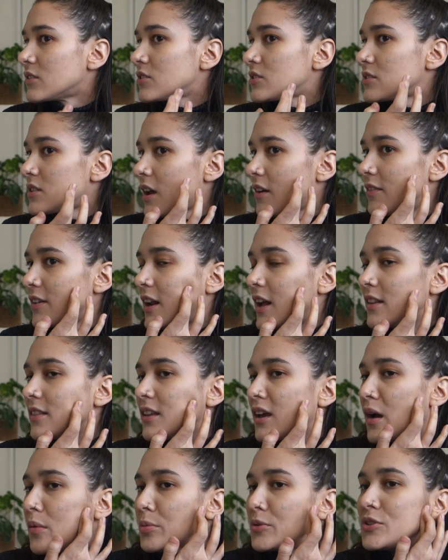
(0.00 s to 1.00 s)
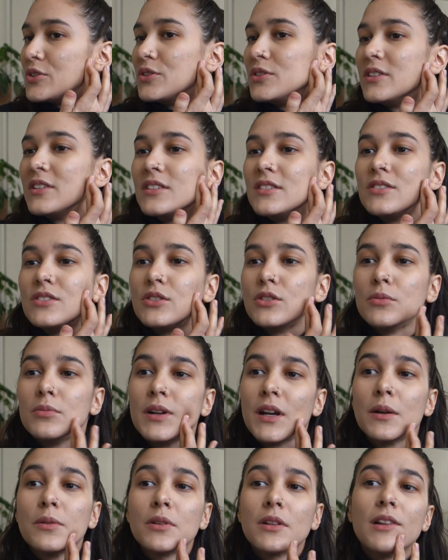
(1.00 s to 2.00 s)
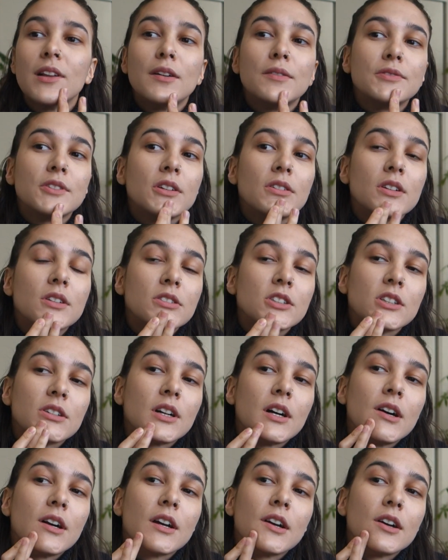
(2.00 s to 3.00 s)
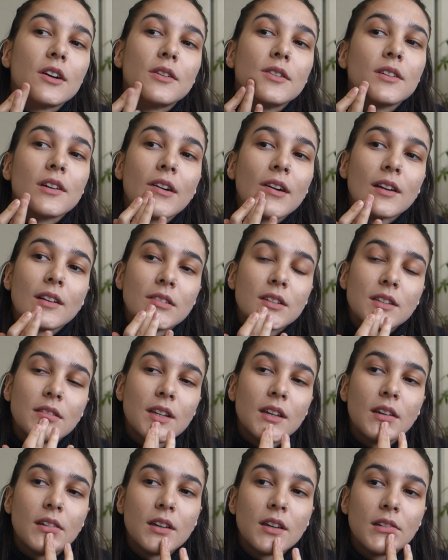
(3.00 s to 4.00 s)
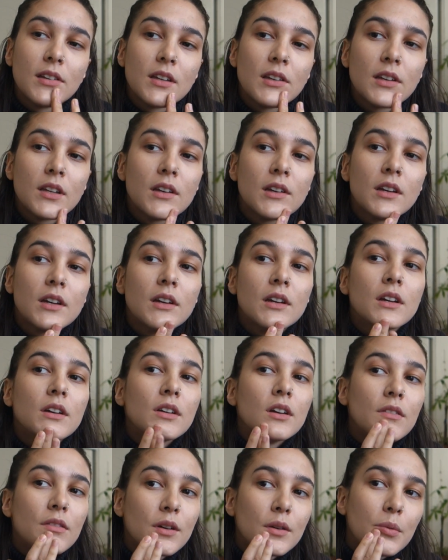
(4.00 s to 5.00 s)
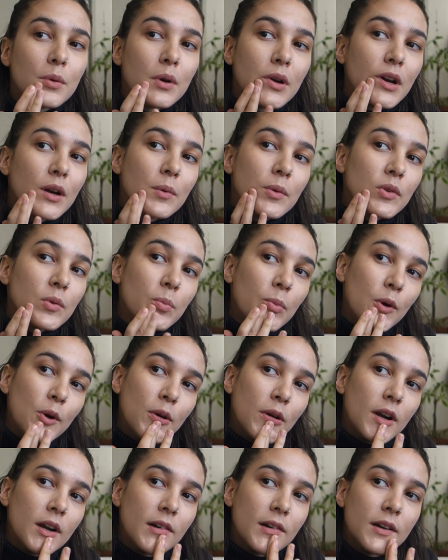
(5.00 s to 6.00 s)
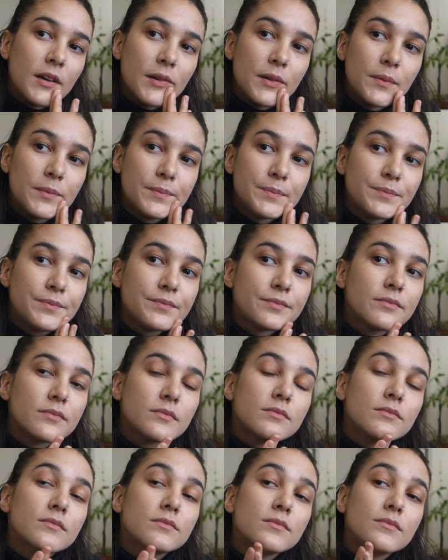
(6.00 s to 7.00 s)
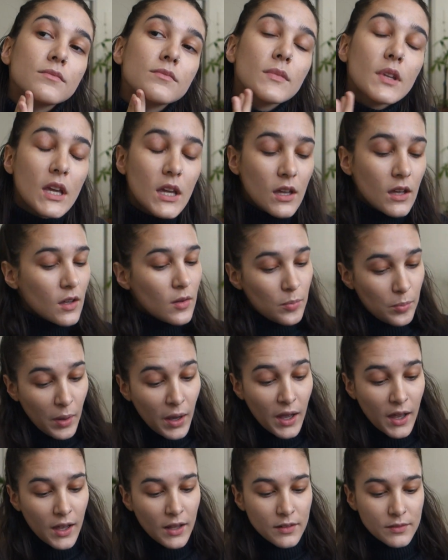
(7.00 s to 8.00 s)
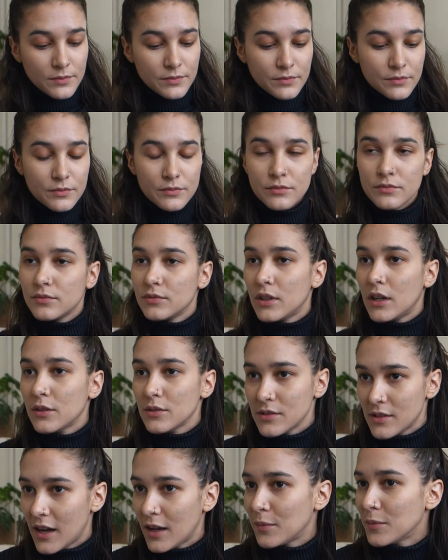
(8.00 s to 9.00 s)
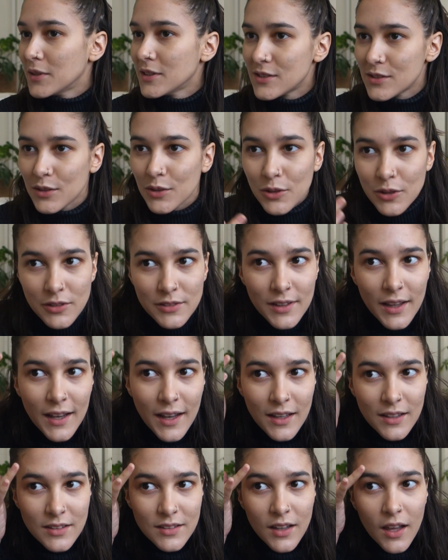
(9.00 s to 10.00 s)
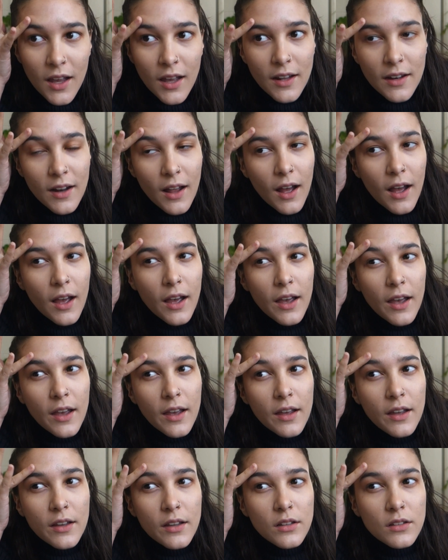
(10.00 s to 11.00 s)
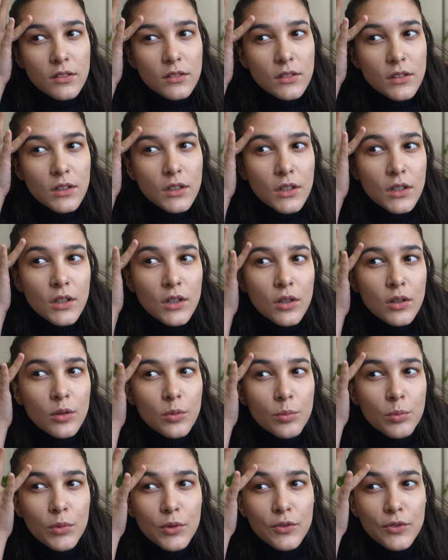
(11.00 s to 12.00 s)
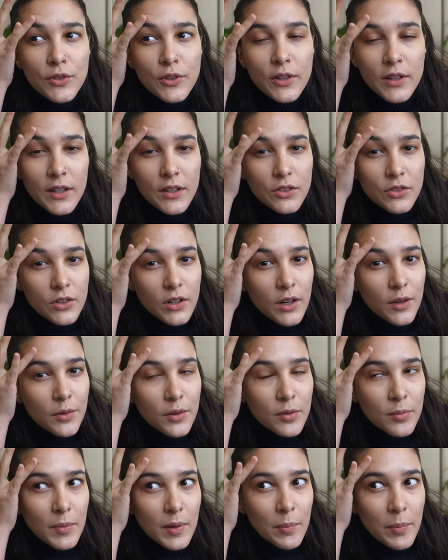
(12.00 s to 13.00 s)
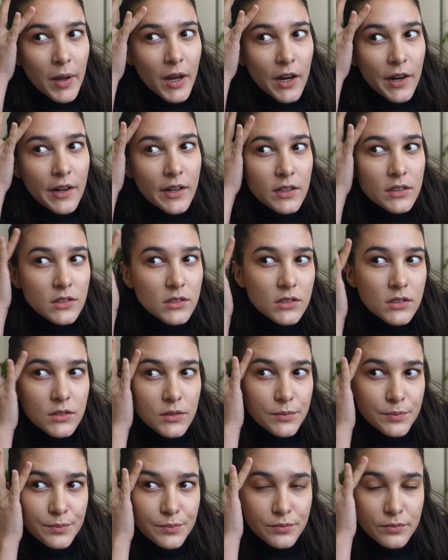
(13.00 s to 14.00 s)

Just haven't had the opportunity to, but I would love to go to Chicago and kind of see where I was born. But when I was 9 months old, like I said, I moved to Israel with my parents.